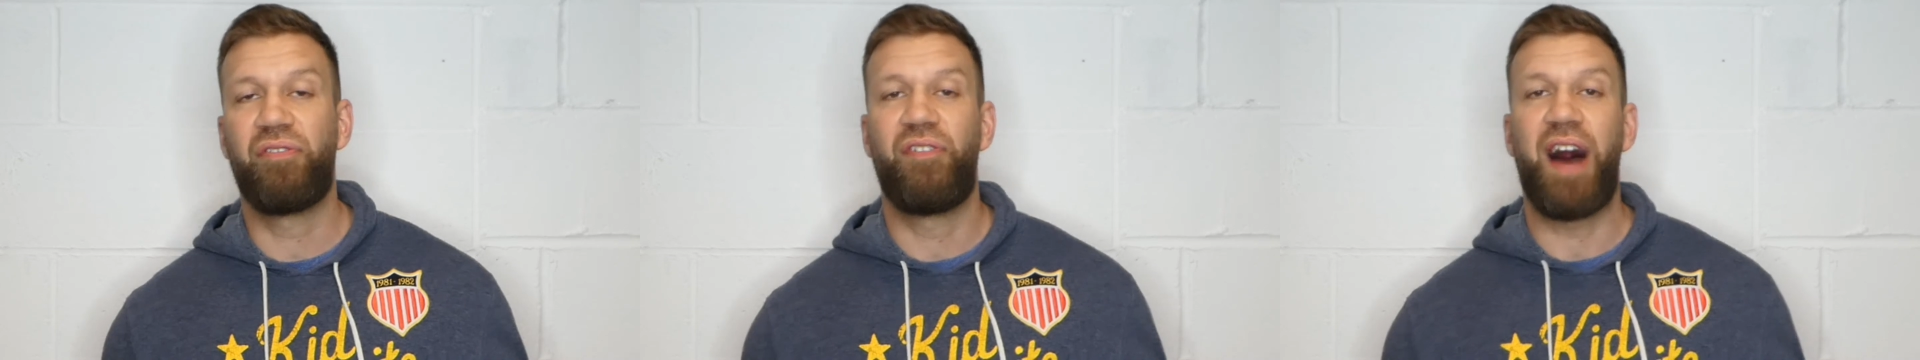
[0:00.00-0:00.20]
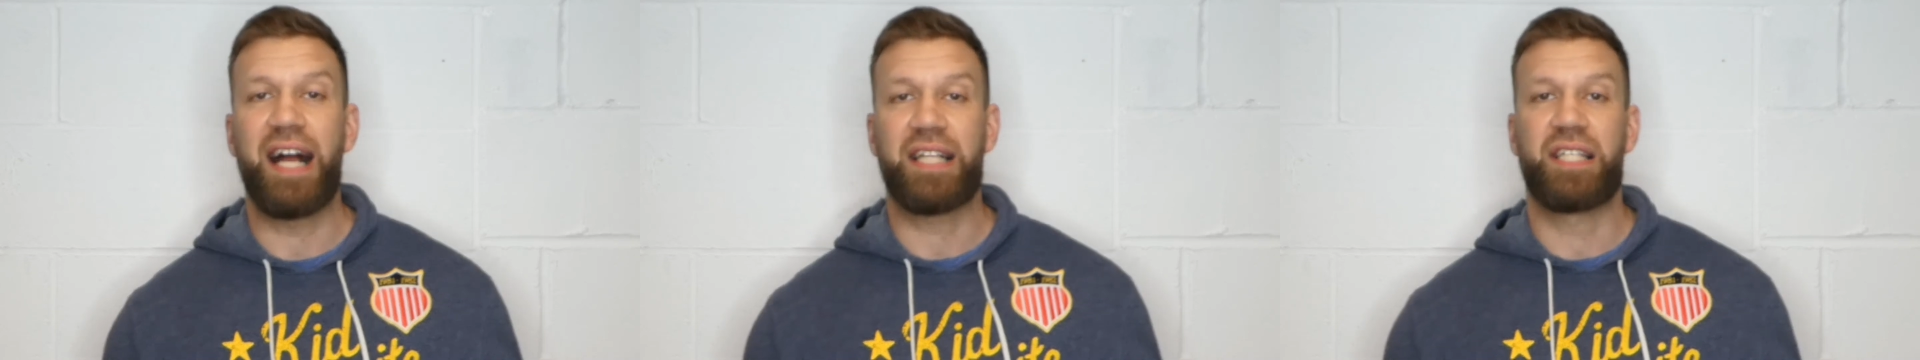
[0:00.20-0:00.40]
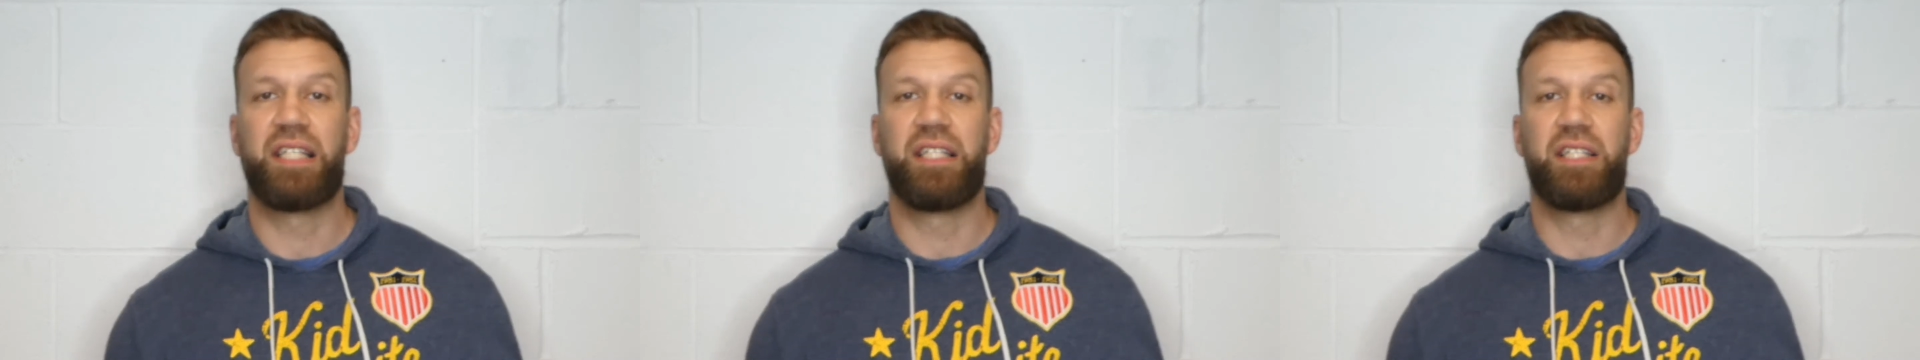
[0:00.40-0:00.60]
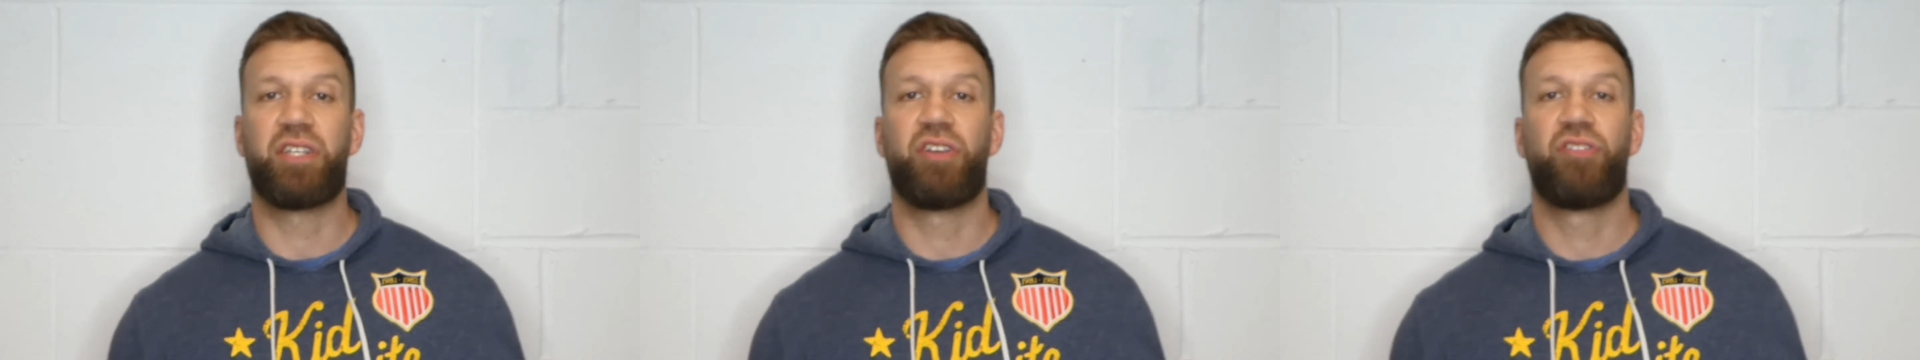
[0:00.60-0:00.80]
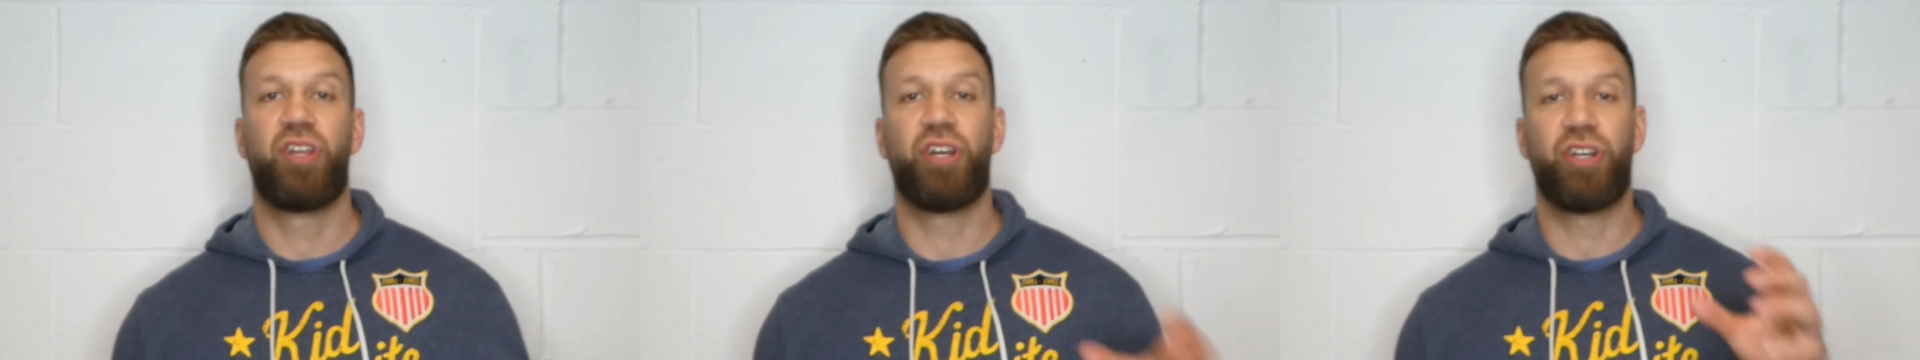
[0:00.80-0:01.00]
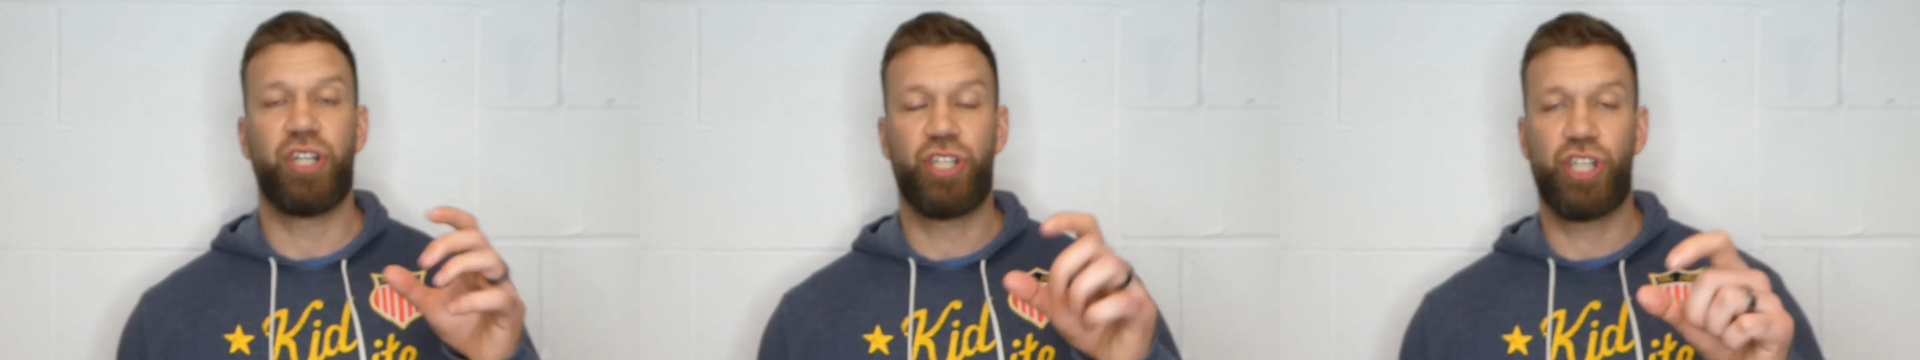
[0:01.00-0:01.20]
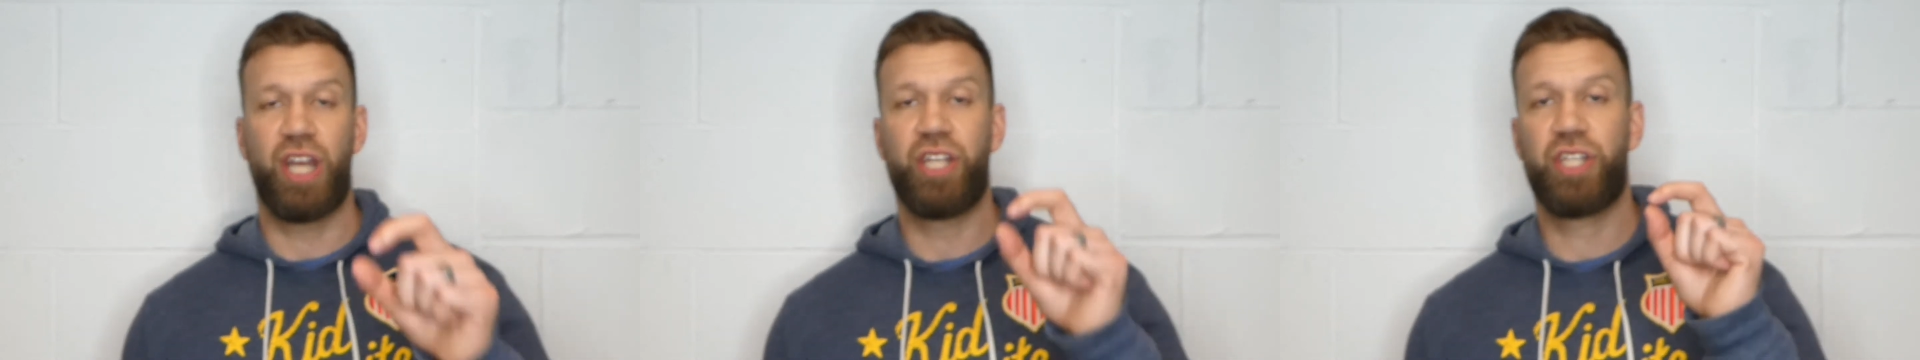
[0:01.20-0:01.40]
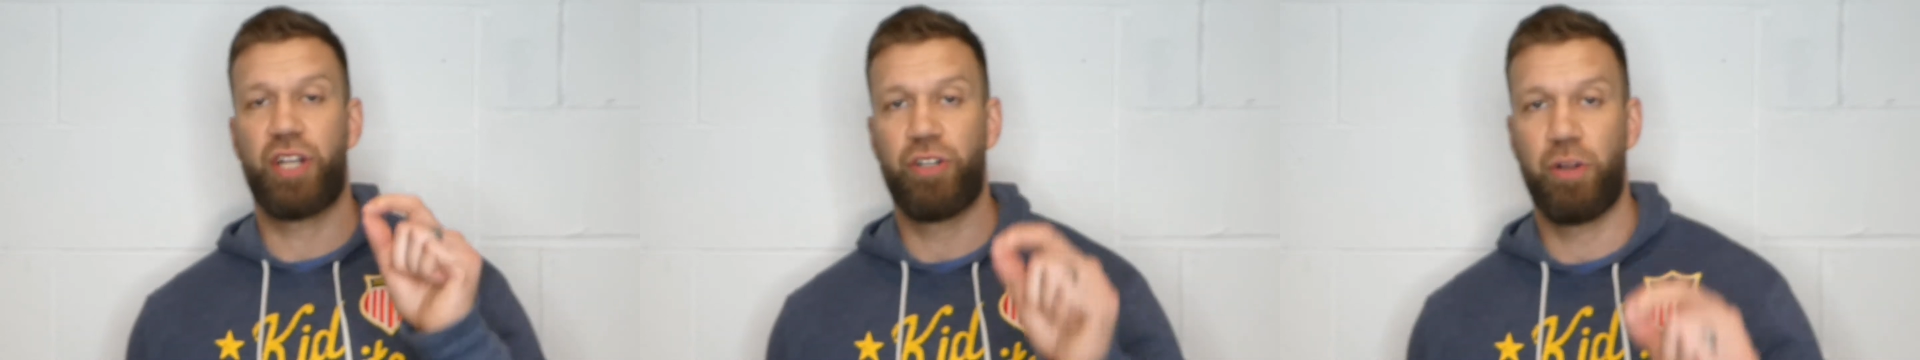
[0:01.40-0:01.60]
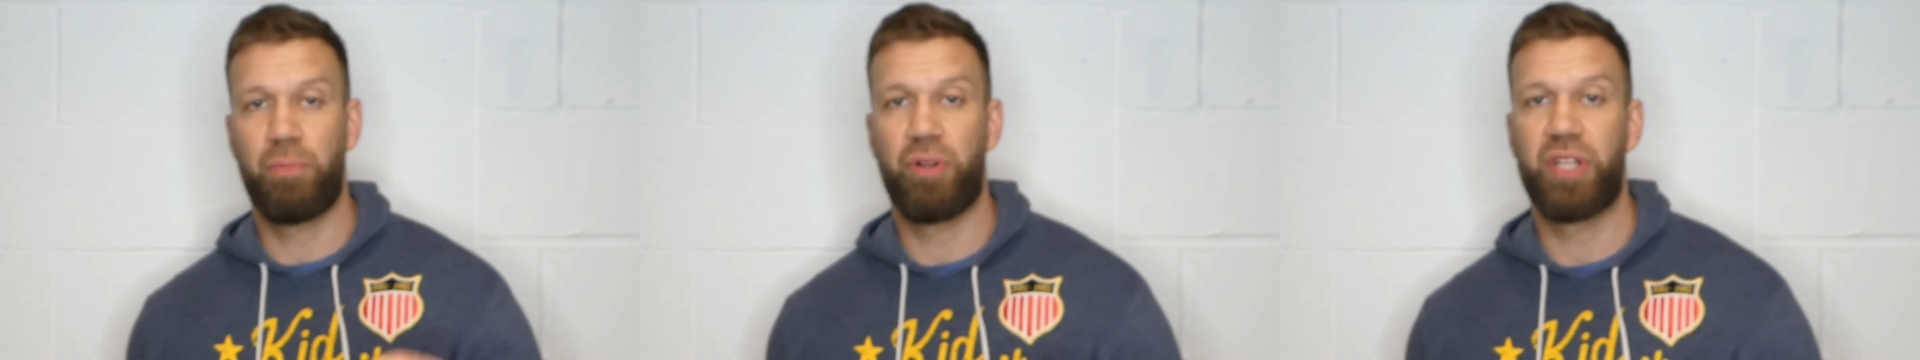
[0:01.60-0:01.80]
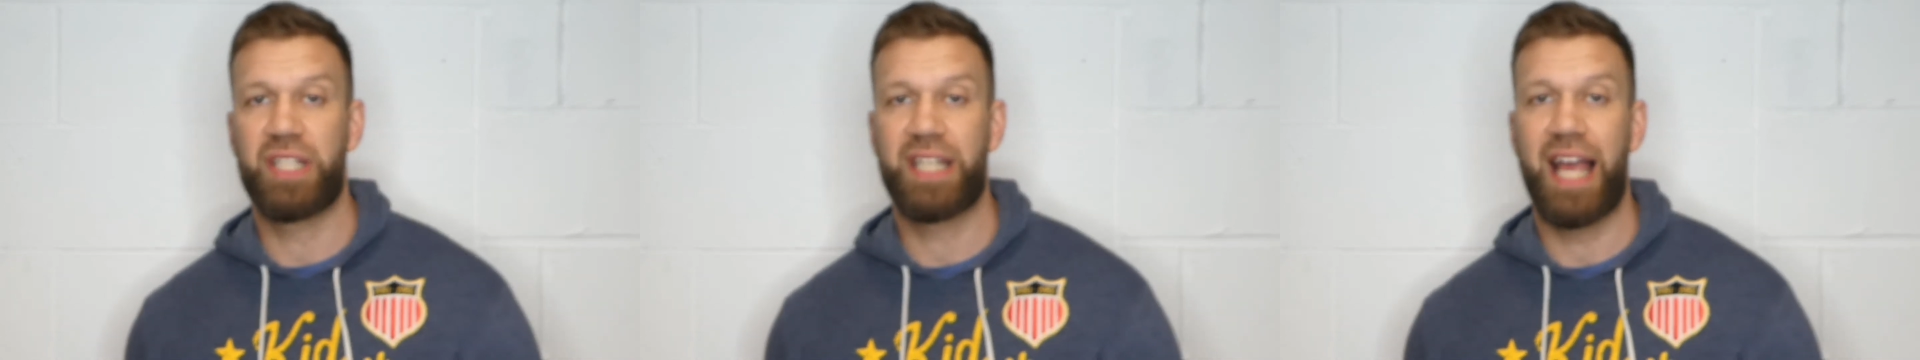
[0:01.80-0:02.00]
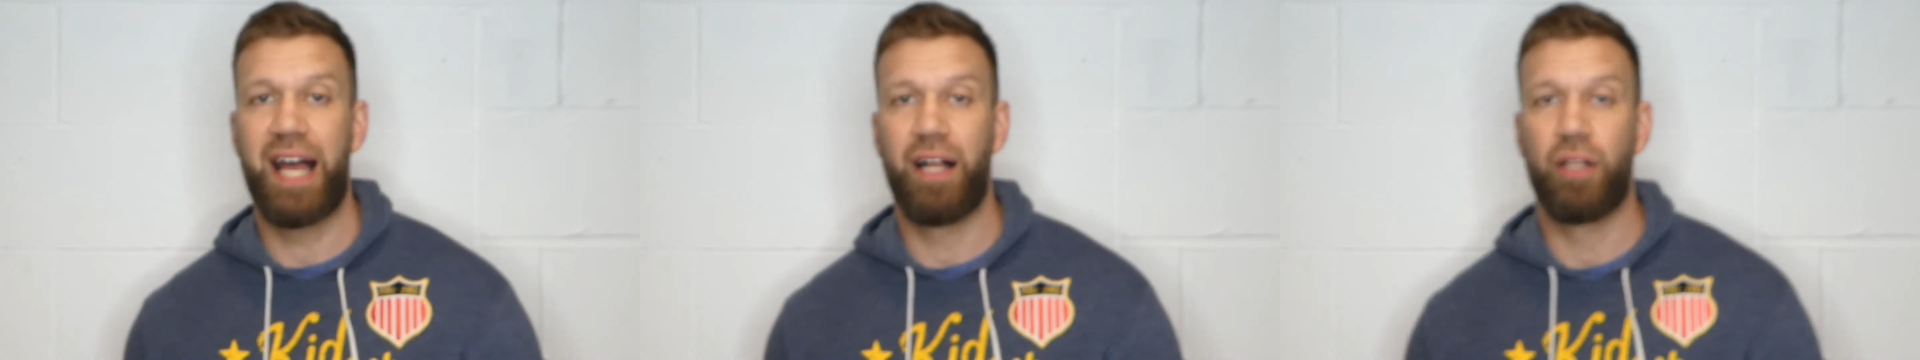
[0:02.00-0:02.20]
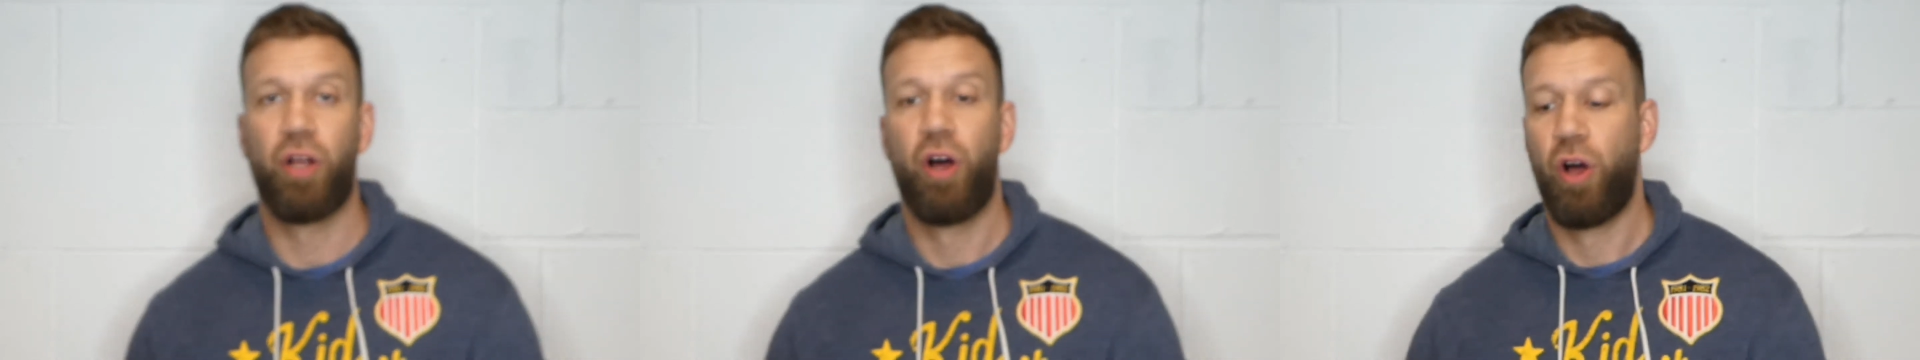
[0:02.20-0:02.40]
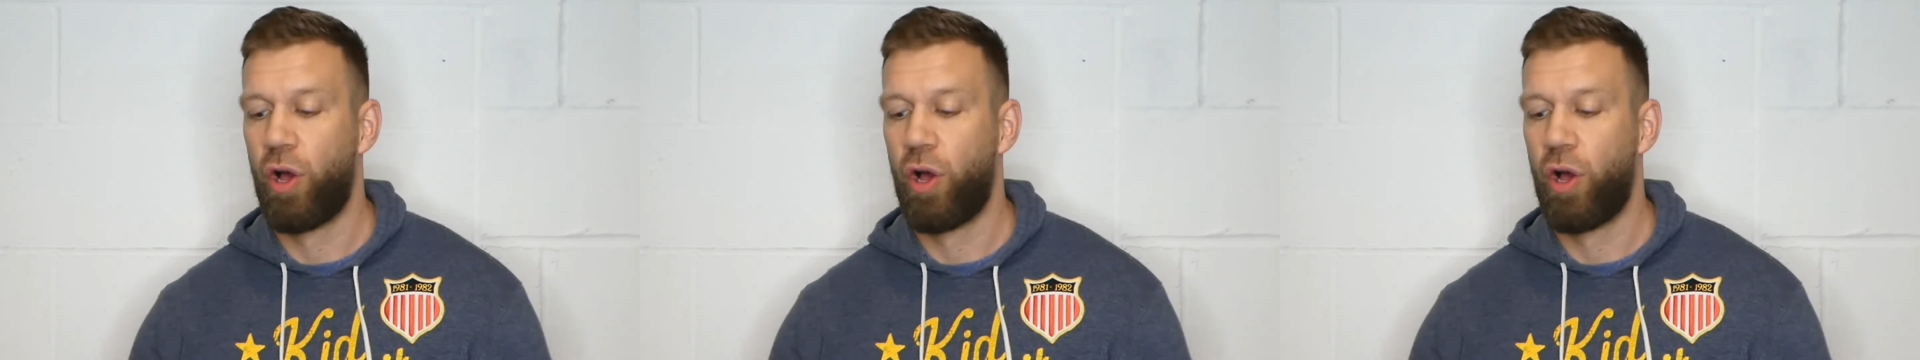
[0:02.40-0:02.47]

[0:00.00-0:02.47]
factors that are going to change that number on the scale.